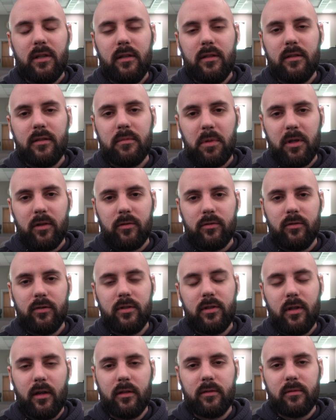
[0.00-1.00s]
and spiritual
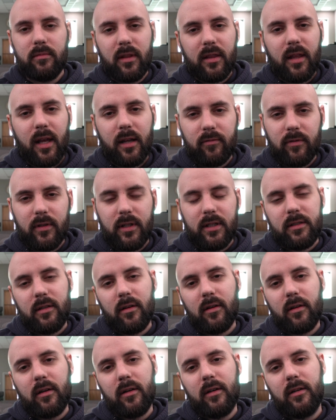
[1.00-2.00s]
songs, with thankfulness
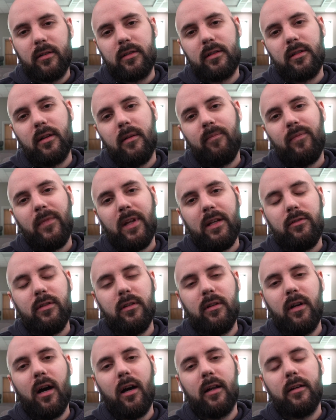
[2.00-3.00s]
in our hearts
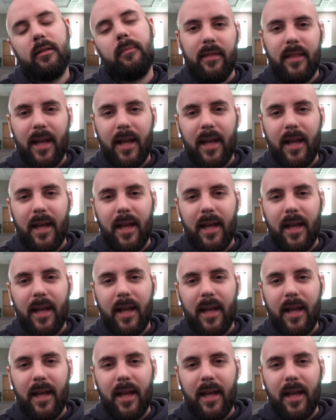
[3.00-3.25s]
to God.